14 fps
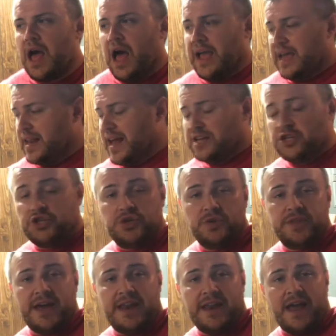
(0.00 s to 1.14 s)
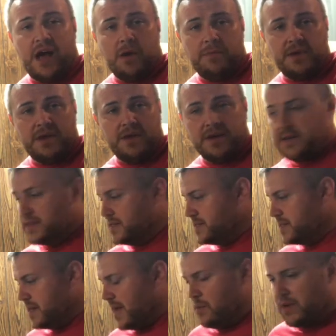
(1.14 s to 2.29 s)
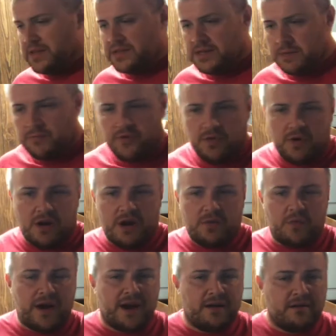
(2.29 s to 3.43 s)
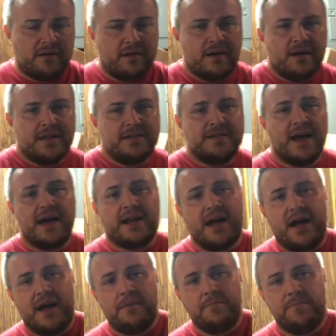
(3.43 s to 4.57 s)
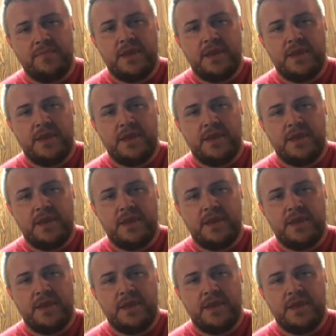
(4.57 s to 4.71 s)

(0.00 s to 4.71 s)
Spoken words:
I can actually do that now because I went to brewhardware.com